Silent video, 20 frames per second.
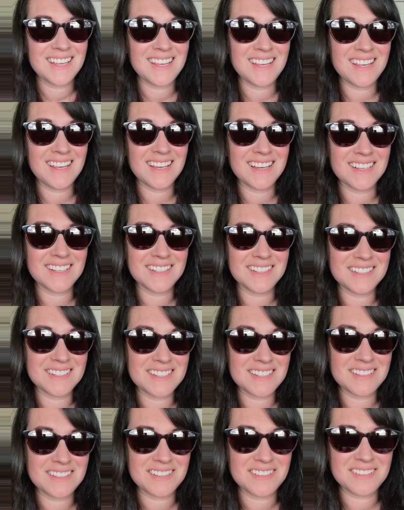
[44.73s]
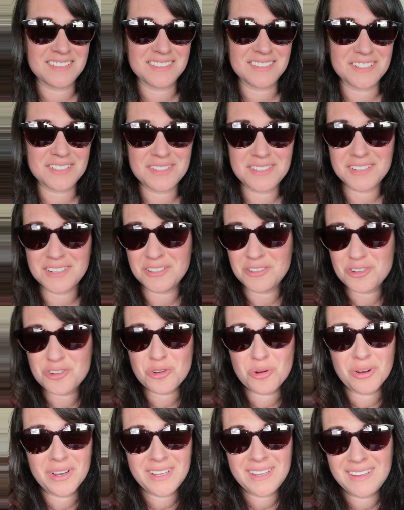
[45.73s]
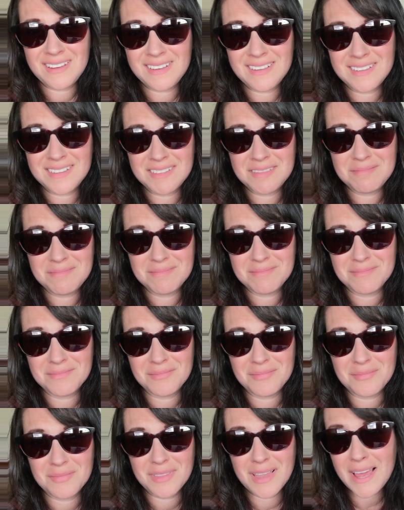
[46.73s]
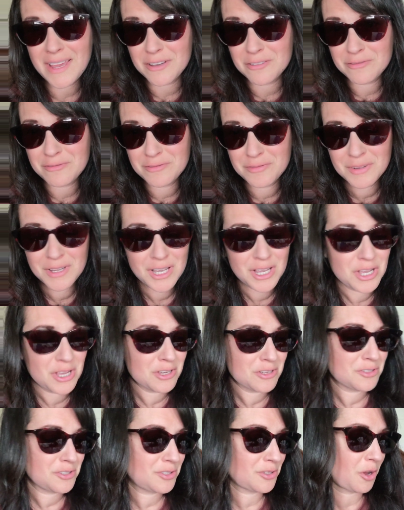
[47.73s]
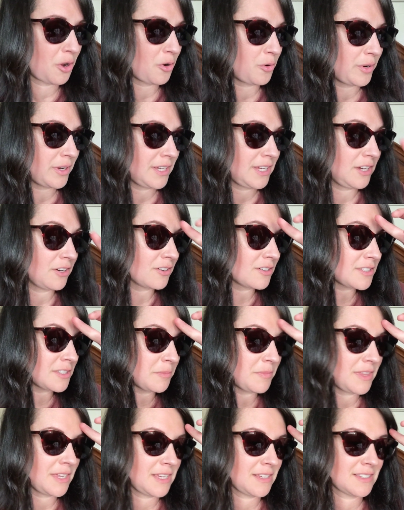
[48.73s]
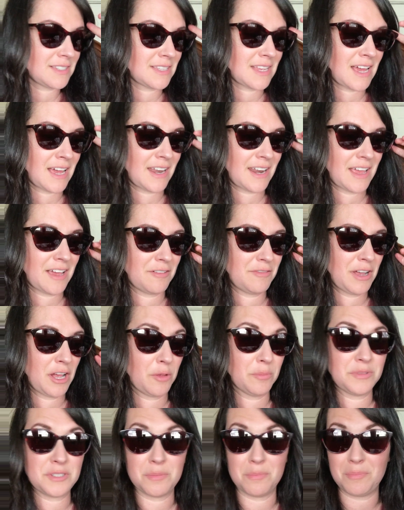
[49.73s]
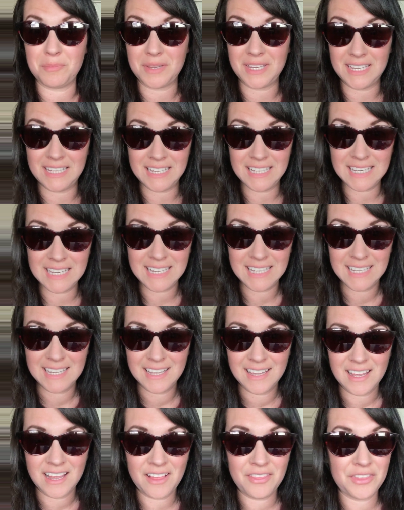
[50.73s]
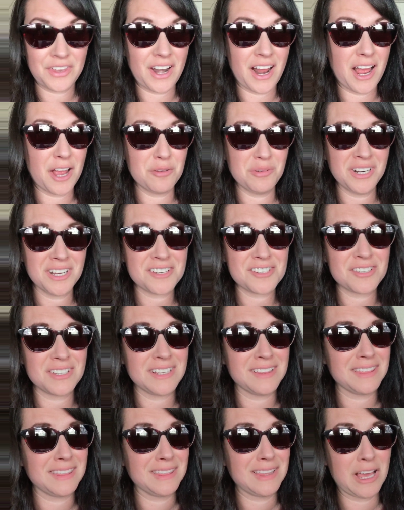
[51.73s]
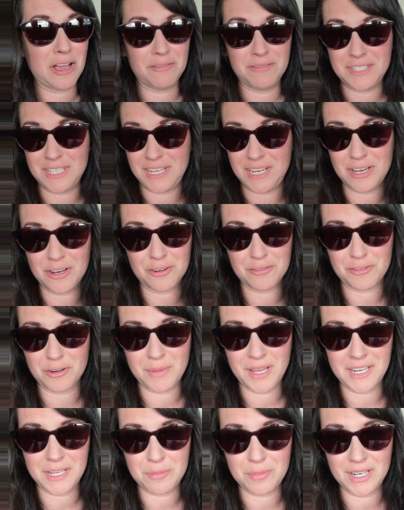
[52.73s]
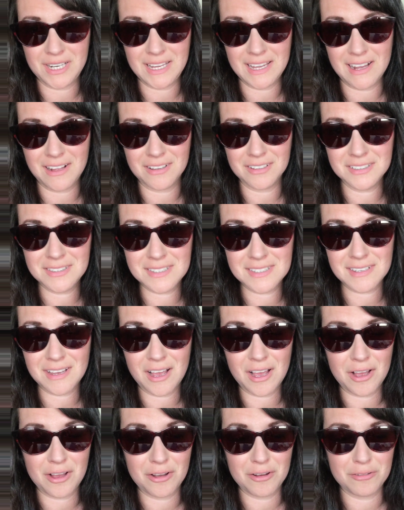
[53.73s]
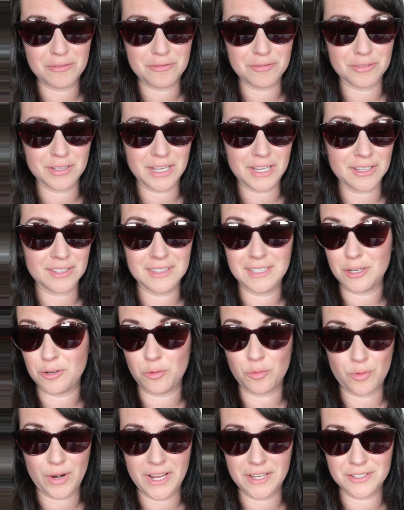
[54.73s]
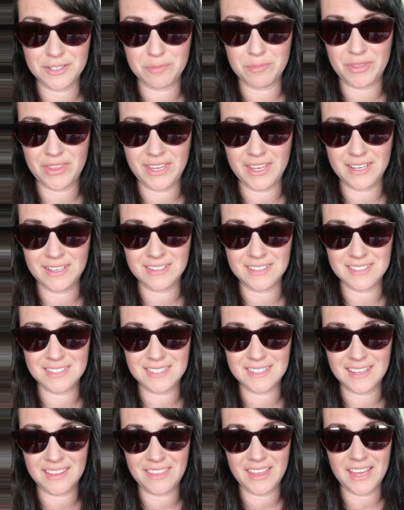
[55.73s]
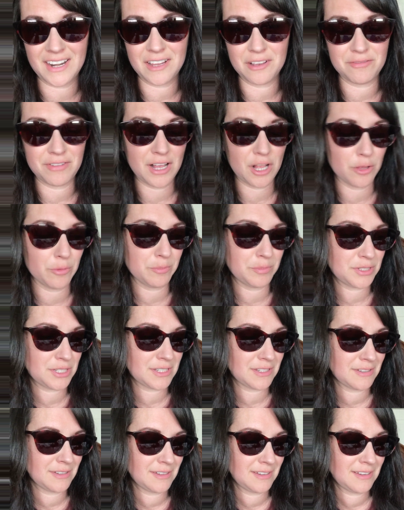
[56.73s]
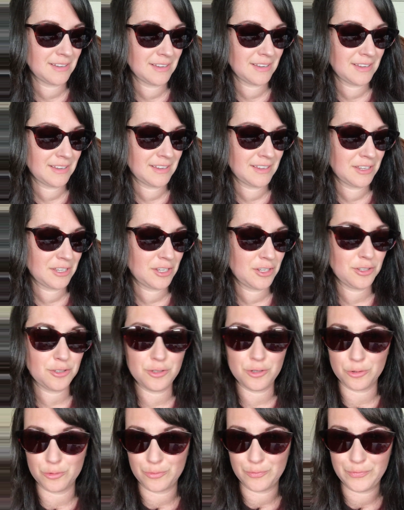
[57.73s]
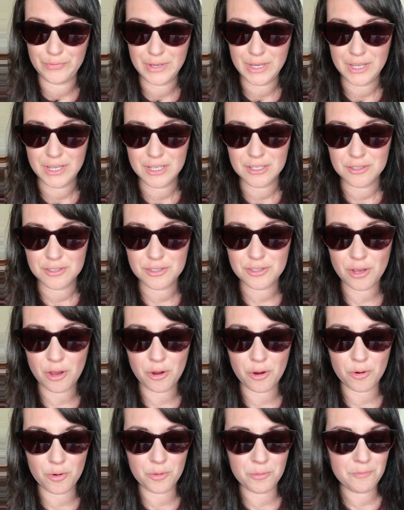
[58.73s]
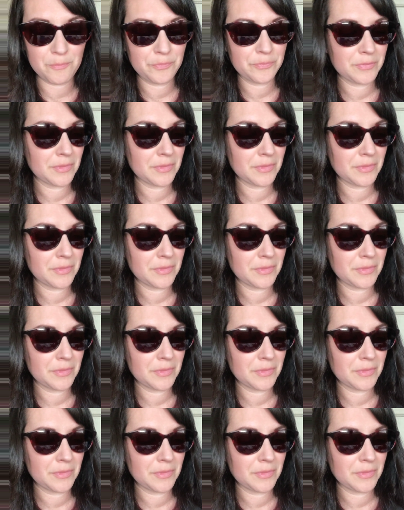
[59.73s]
and just enjoying life. So, here are some things that have helped me, and then I would actually love to hear from anybody else of like little random things that have helped you. So,